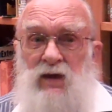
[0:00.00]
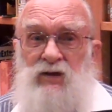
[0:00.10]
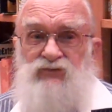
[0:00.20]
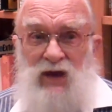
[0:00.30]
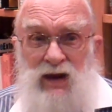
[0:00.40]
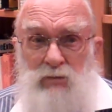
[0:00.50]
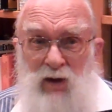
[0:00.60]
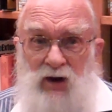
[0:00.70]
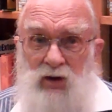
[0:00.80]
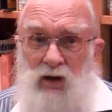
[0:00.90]
is any
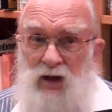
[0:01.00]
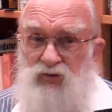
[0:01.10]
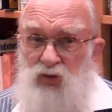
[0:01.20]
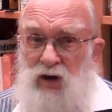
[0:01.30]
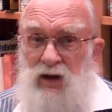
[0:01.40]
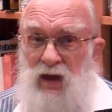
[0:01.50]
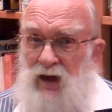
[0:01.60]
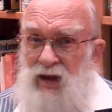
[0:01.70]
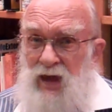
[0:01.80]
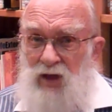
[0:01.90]
better at treating
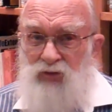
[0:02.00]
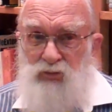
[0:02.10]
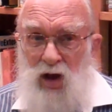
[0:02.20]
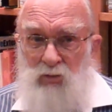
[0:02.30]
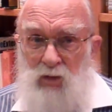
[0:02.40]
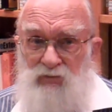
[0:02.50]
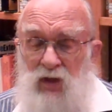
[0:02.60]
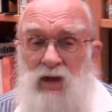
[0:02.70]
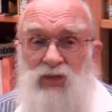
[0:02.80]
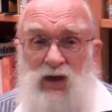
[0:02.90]
any health problem
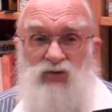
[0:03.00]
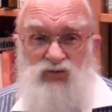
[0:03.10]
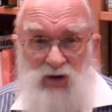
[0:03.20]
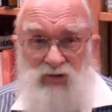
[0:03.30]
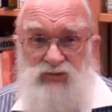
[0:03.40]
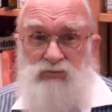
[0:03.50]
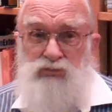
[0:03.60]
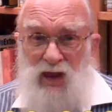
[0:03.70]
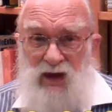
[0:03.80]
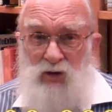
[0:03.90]
than just
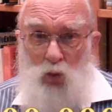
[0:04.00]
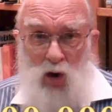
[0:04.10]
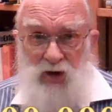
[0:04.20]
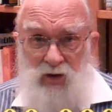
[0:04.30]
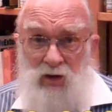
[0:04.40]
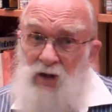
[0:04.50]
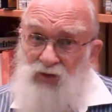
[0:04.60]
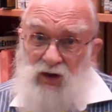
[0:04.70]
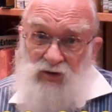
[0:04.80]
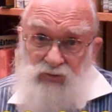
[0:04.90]
plain water
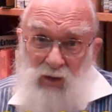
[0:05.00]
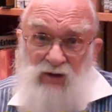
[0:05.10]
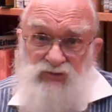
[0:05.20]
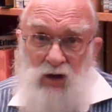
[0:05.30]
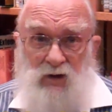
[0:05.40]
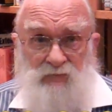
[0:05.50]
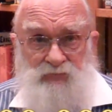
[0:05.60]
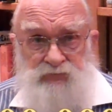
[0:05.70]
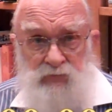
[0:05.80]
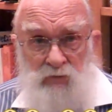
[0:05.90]
that it's based on.
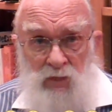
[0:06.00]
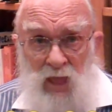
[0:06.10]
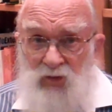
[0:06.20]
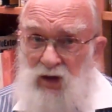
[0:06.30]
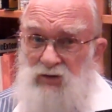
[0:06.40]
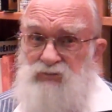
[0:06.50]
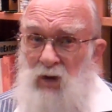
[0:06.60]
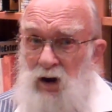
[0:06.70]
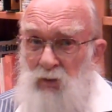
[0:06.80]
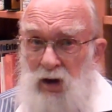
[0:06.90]
The
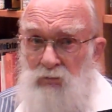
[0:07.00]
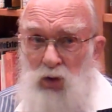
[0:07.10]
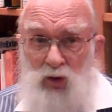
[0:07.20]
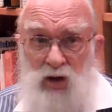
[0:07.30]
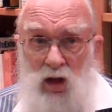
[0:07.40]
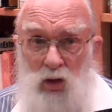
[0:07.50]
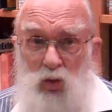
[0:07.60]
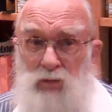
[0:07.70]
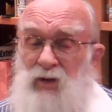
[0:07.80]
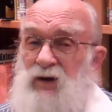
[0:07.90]
experimental protocol
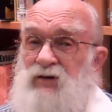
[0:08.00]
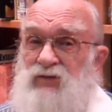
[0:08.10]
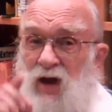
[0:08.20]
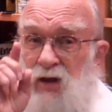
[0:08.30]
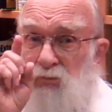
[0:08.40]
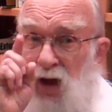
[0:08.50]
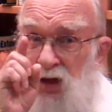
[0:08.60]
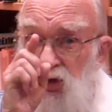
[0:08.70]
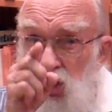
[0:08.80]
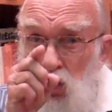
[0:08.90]
will be designed by
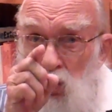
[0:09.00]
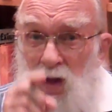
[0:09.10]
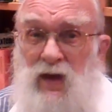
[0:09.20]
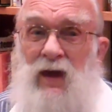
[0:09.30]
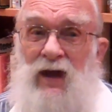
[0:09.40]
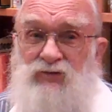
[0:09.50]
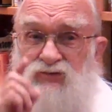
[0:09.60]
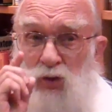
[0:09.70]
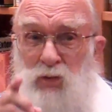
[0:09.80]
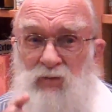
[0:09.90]
you and
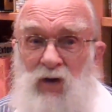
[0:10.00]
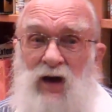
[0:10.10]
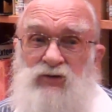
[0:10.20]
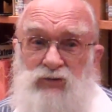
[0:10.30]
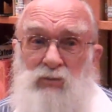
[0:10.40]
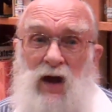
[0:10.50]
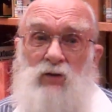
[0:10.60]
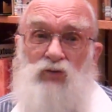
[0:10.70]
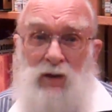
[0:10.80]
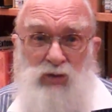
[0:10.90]
supervised by
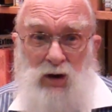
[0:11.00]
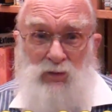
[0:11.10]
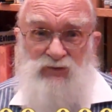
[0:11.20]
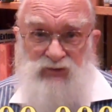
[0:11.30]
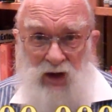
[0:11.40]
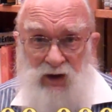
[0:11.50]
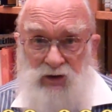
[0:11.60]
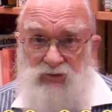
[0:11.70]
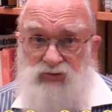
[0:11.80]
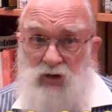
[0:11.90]
reputable
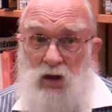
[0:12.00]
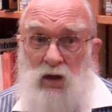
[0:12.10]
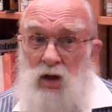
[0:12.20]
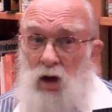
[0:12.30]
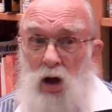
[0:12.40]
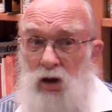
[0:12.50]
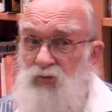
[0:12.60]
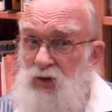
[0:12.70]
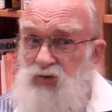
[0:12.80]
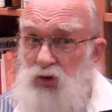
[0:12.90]
scientists, all
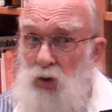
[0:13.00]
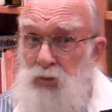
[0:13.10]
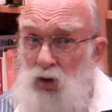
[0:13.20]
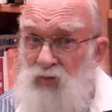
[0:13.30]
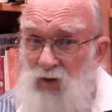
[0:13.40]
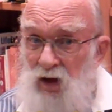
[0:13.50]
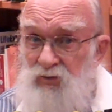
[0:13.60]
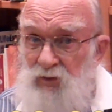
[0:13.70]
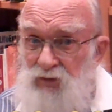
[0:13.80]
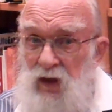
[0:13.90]
of which you approve
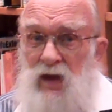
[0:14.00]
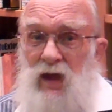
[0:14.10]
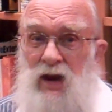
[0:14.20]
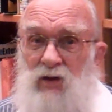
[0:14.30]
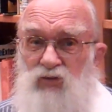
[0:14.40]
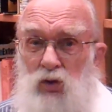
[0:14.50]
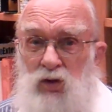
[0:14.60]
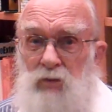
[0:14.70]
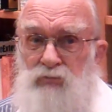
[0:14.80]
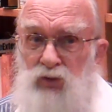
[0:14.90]
of, and if you
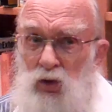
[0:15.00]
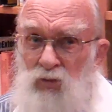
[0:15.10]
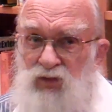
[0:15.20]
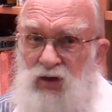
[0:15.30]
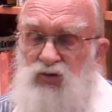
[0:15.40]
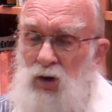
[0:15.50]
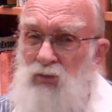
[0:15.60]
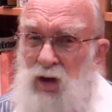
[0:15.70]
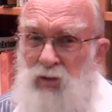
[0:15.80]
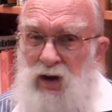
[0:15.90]
can prove that your
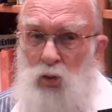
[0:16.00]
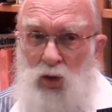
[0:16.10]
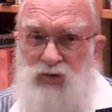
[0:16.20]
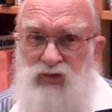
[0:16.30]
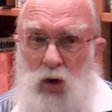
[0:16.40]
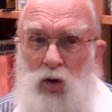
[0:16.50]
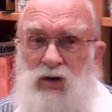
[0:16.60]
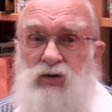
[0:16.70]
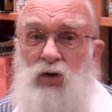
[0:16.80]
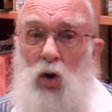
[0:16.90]
remedy works
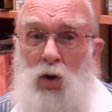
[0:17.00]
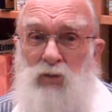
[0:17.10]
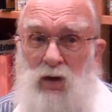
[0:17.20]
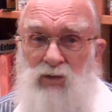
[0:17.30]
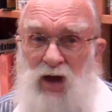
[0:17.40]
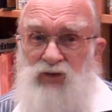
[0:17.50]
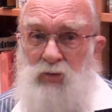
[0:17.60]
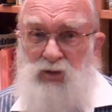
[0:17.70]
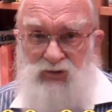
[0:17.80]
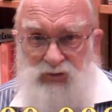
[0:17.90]
according to
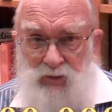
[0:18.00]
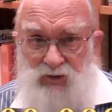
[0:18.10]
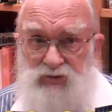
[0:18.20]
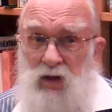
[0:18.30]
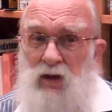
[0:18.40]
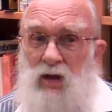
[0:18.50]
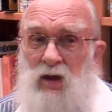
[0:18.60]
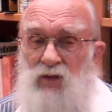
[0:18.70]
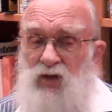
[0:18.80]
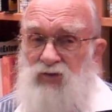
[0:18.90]
homeopathic principles,
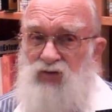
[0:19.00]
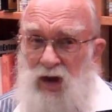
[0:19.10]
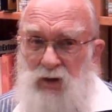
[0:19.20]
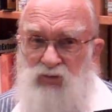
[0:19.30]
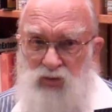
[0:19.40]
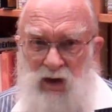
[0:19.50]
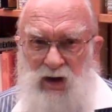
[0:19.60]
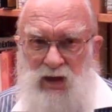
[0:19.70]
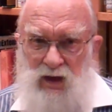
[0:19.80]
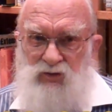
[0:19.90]
the James
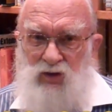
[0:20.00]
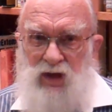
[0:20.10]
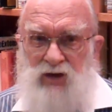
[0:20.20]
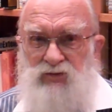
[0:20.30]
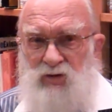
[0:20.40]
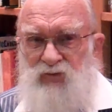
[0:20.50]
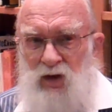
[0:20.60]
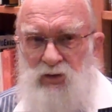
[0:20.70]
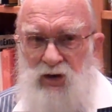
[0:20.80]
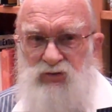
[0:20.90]
Randi Educational
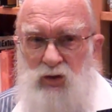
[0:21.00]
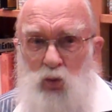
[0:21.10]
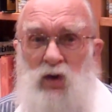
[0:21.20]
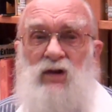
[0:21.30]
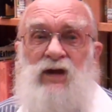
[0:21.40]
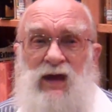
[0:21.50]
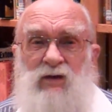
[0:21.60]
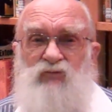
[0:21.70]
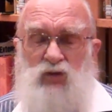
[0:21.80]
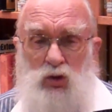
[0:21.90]
Foundation will
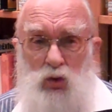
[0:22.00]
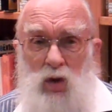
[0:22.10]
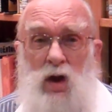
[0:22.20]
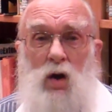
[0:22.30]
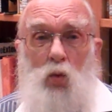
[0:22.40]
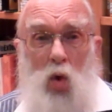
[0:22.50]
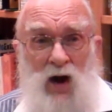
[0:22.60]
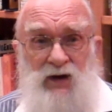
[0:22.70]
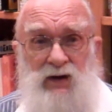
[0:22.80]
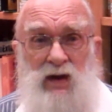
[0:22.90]
give you
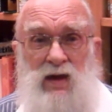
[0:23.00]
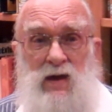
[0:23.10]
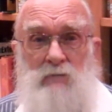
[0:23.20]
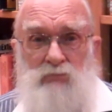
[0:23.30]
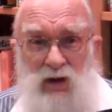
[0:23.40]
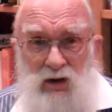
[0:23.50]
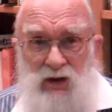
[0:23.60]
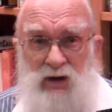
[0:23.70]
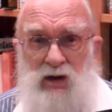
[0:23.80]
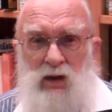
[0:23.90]
$1
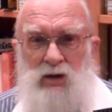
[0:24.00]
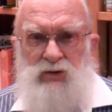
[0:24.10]
million.